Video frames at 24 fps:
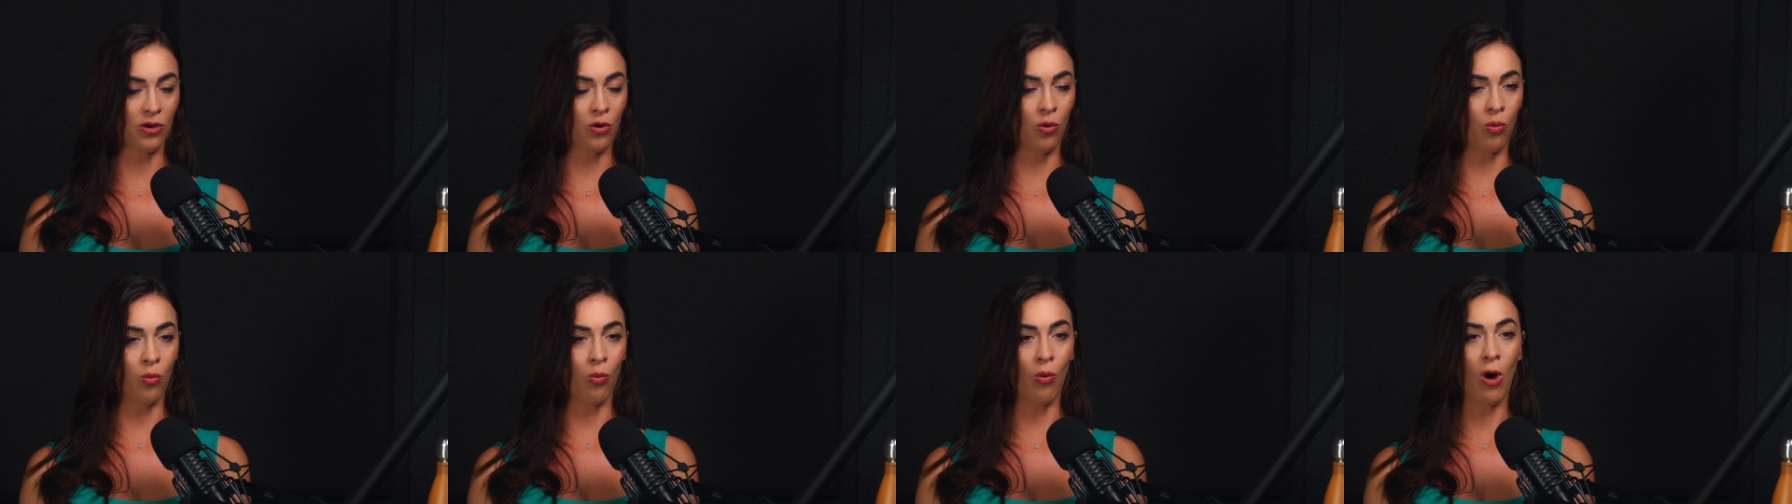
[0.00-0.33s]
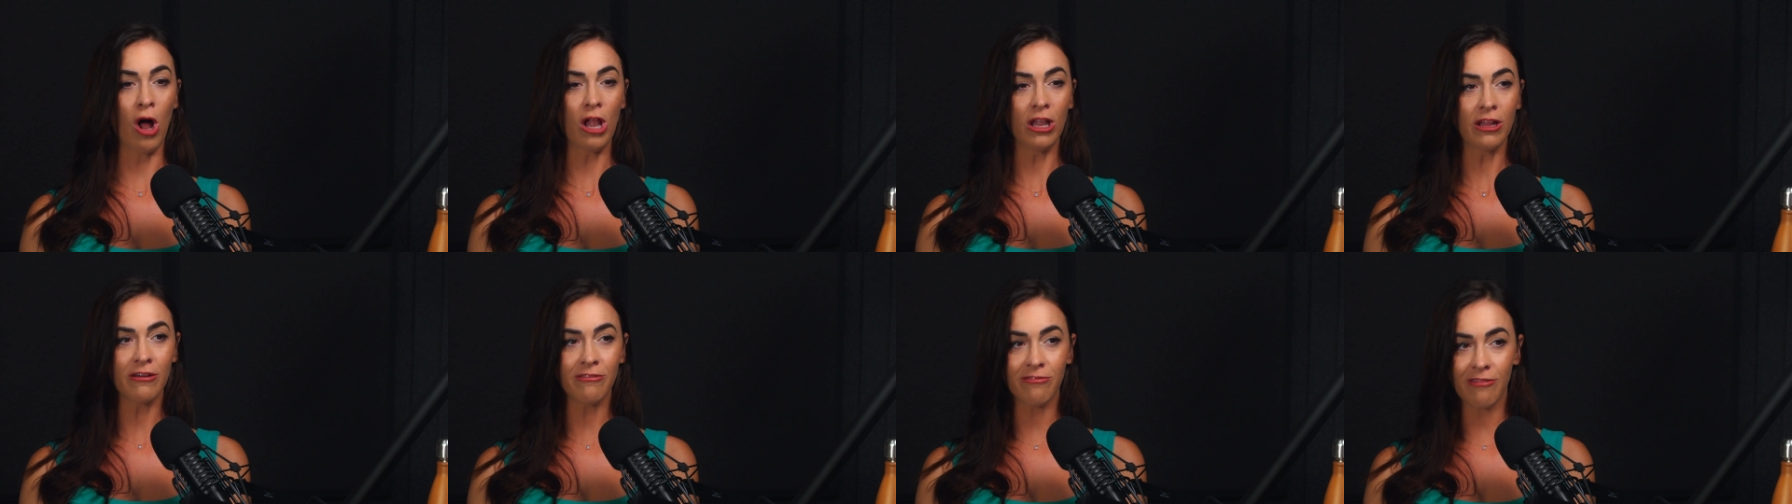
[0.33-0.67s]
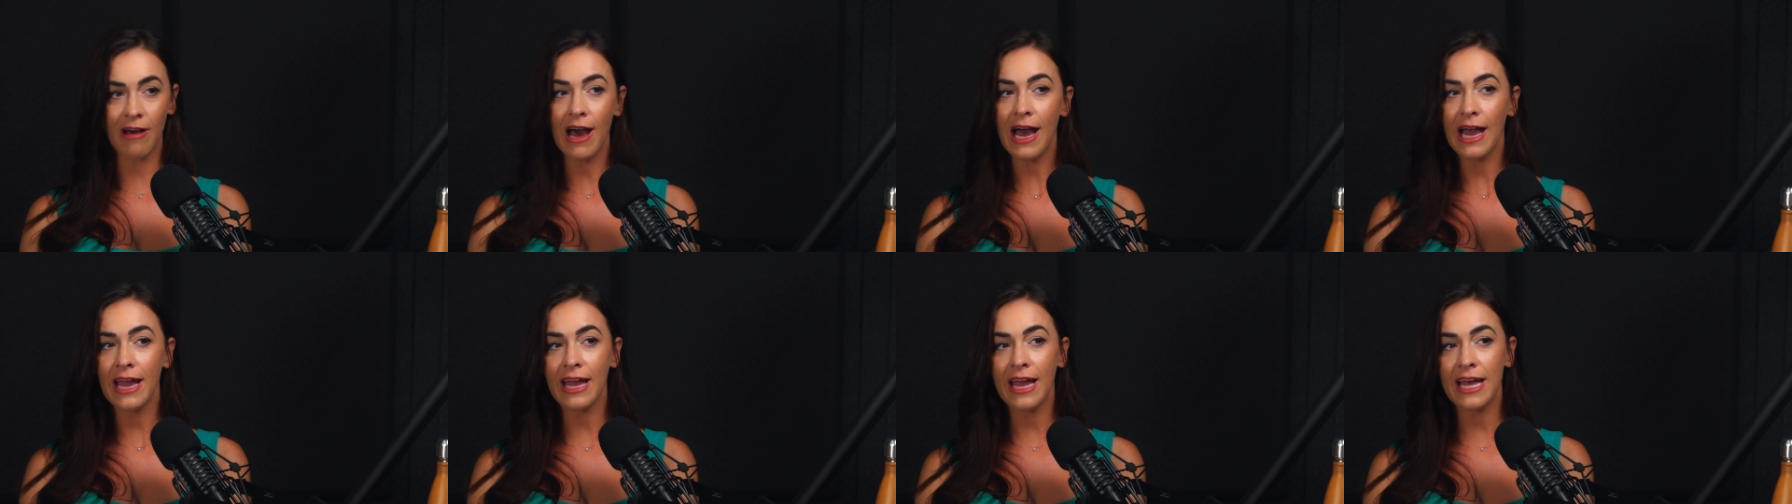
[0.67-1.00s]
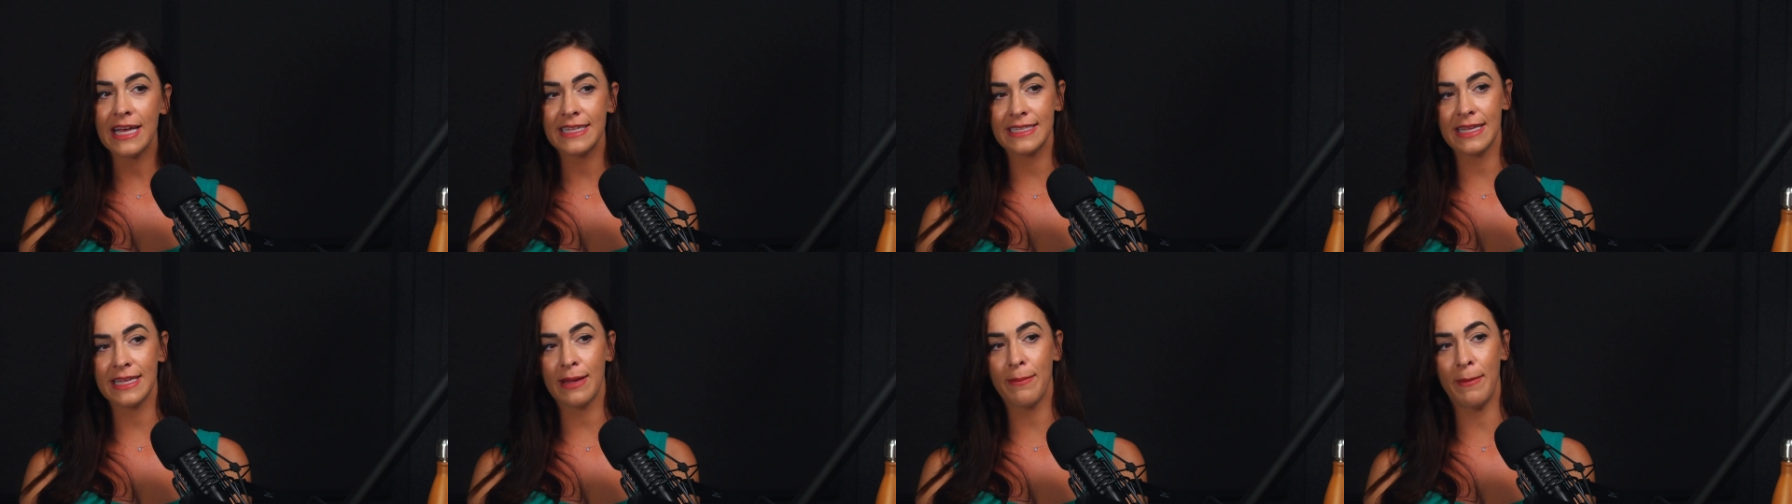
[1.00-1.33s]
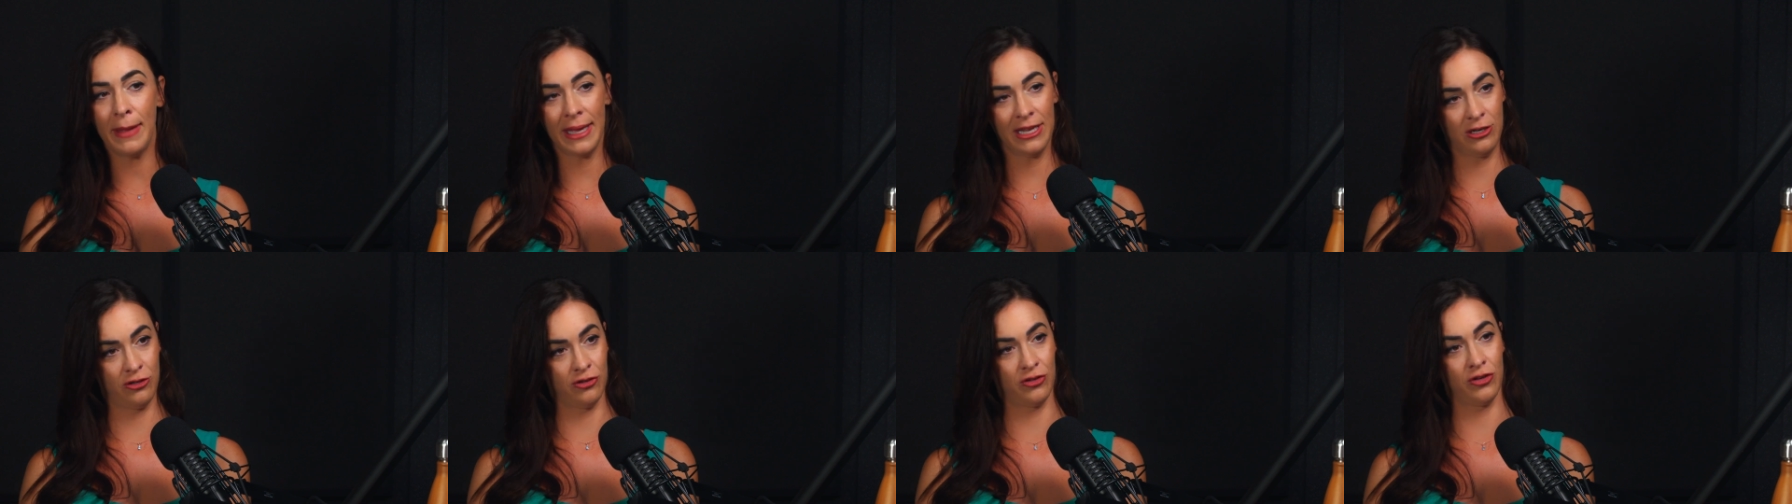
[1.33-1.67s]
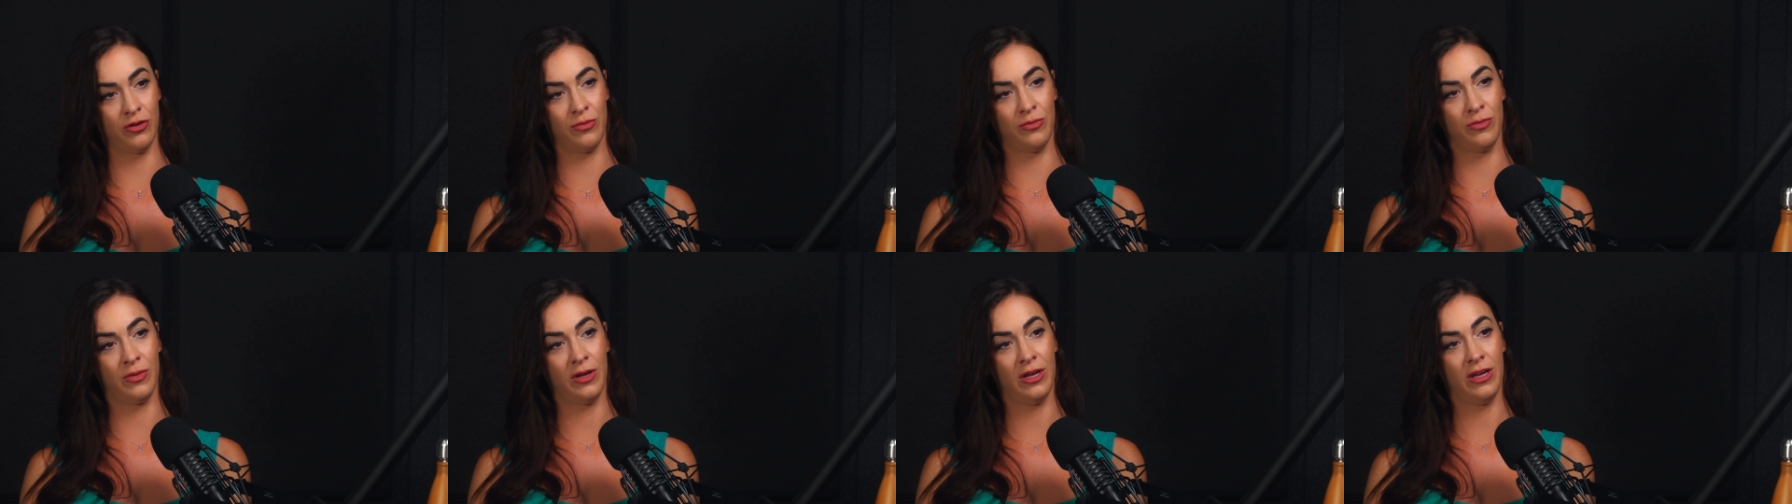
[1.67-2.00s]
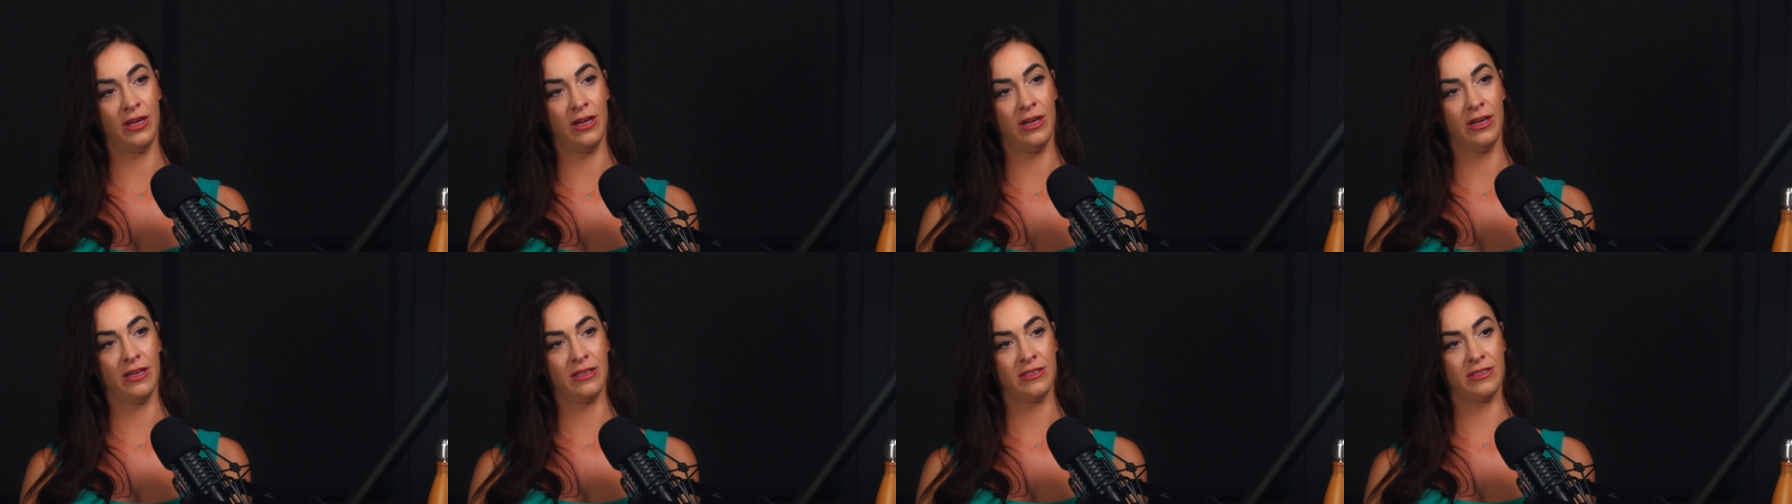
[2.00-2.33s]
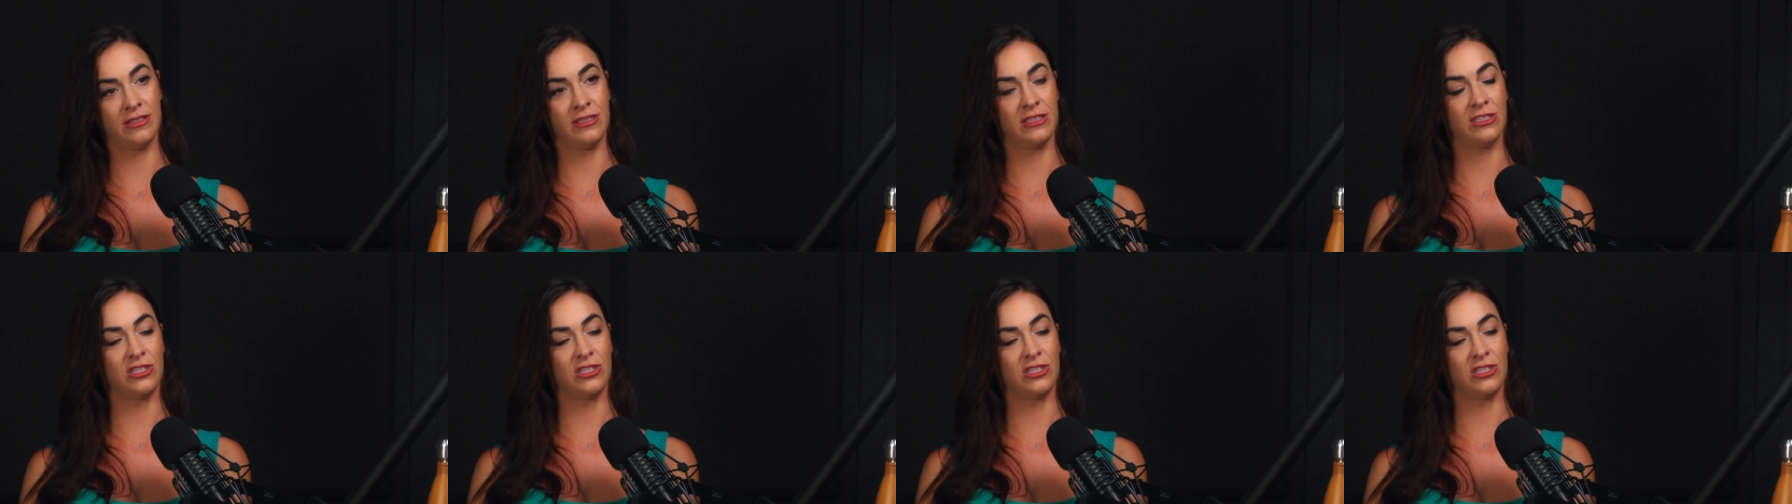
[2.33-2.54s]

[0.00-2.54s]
qualify as a bedroom, it's mm-hmm.